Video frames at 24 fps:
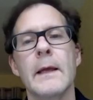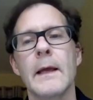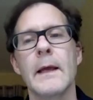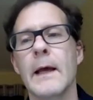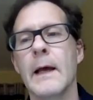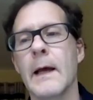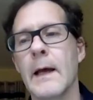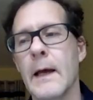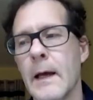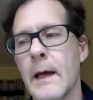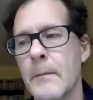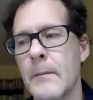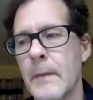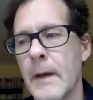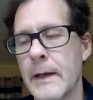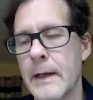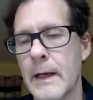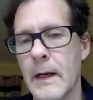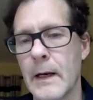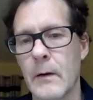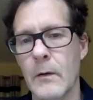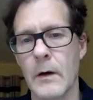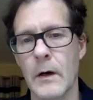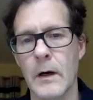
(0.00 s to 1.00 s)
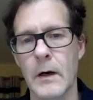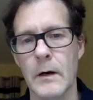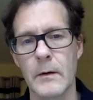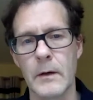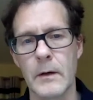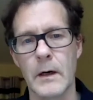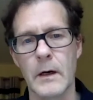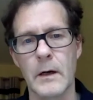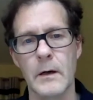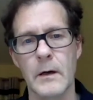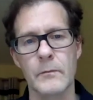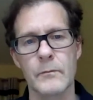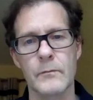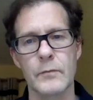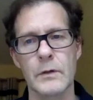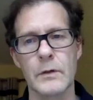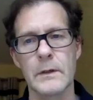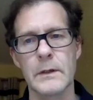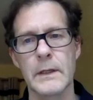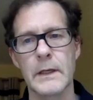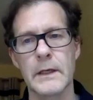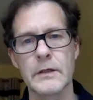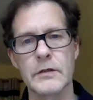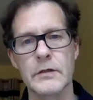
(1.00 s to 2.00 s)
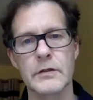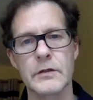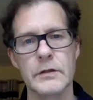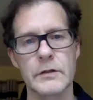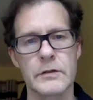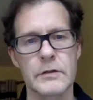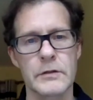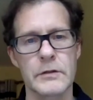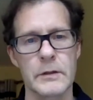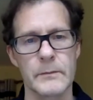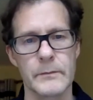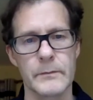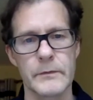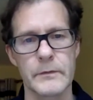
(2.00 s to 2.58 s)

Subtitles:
and how our relationship